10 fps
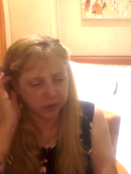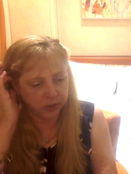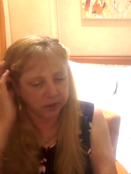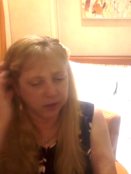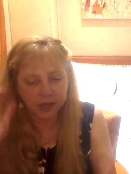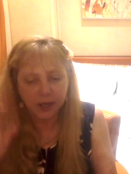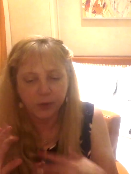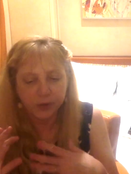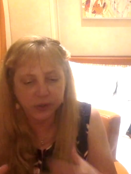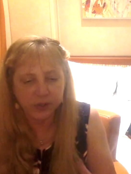See,
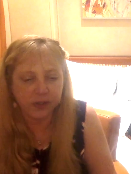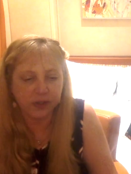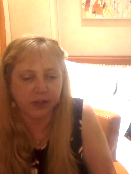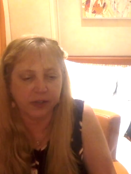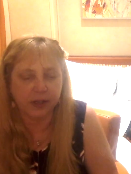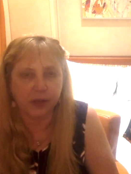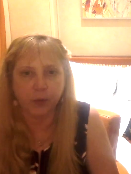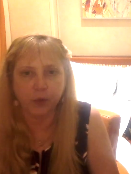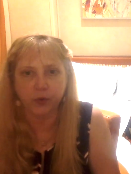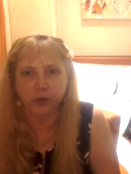when you see things like that in
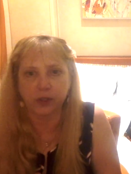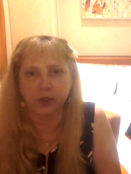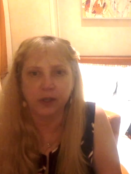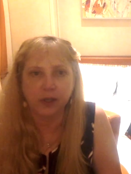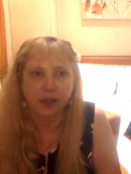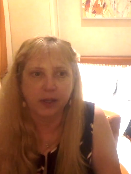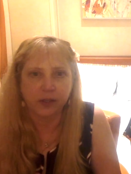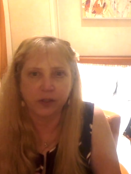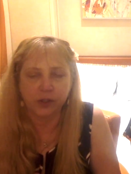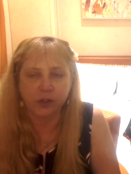person,
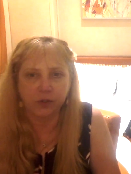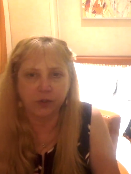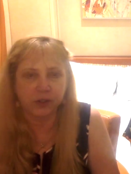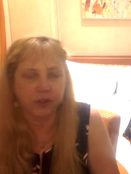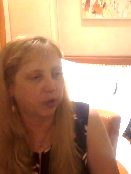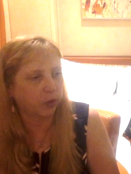it's a huge, it's a